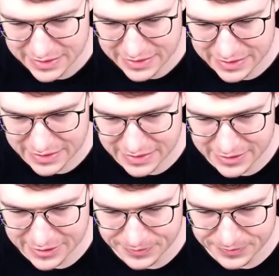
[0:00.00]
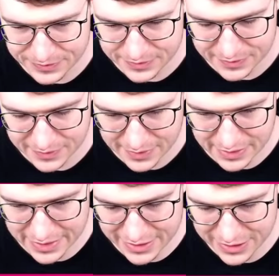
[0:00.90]
I
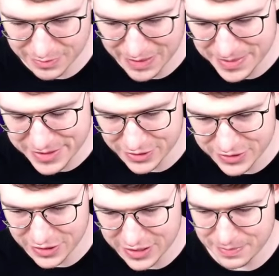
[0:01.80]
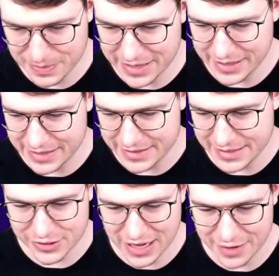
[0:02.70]
don't know, maybe it's also not that bad against that,
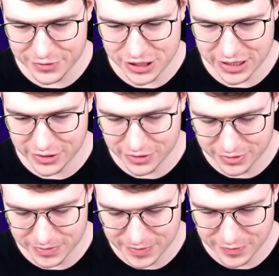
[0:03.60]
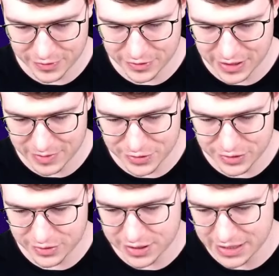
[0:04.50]
so I have to check it out on my phone. Okay, I'm just
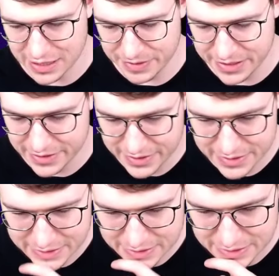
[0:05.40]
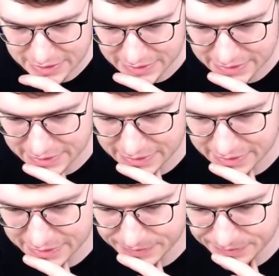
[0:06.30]
gonna go
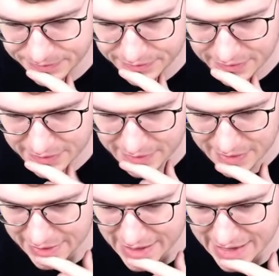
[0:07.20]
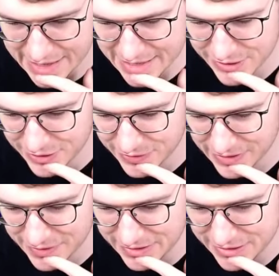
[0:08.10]
Skarmy. It has to cost
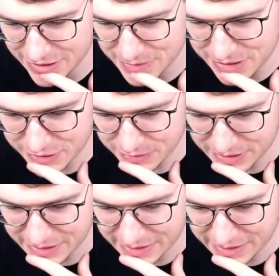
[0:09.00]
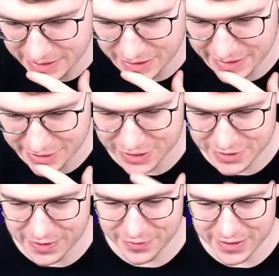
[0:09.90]
5 elixir, am I stupid? Okay, it cost
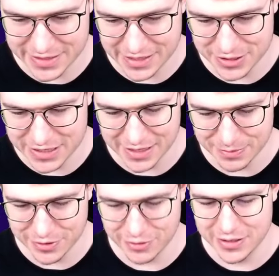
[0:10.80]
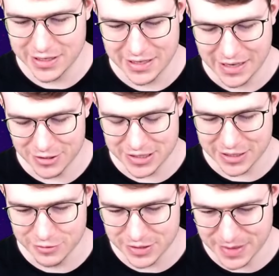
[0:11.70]
5 elixir. I was like, bro. I was like
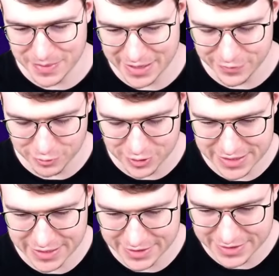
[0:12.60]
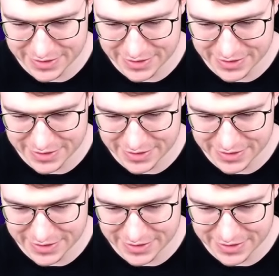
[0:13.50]
losing my mind for 1 second.